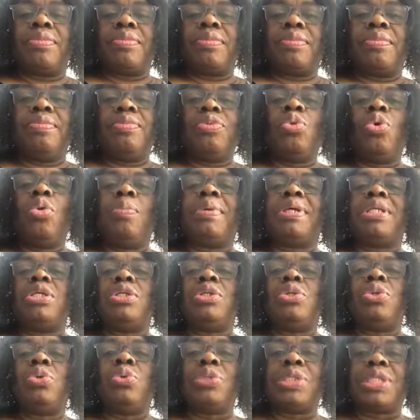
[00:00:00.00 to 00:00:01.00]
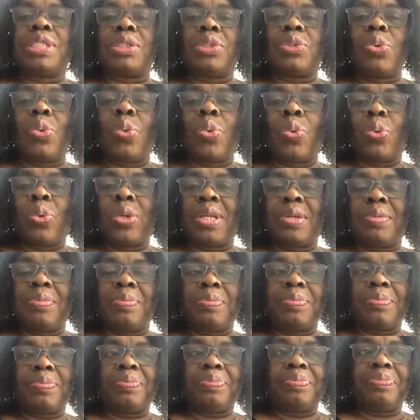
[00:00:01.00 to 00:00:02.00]
Nobody knows it all.
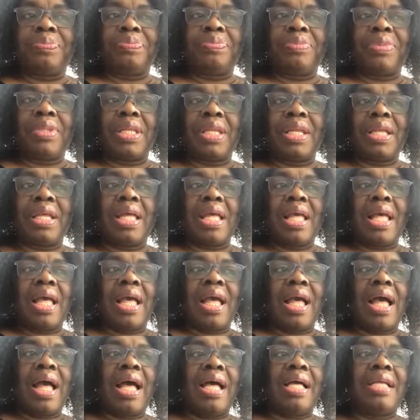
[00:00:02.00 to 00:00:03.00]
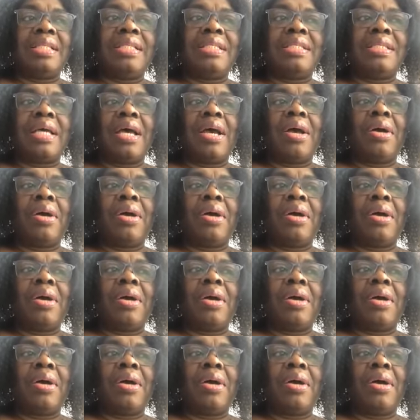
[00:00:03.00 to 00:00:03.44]
And